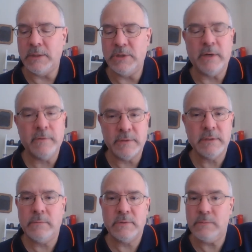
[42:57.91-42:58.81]

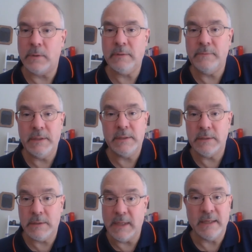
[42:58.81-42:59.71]
Jefferson was one of
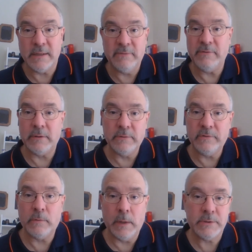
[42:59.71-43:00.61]
these
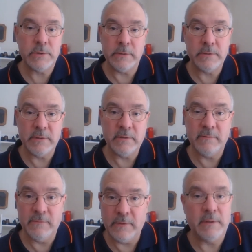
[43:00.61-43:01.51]
anti-federalist questioners
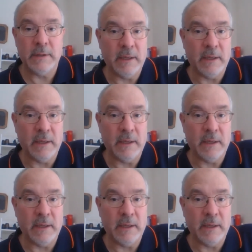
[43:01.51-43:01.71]
of the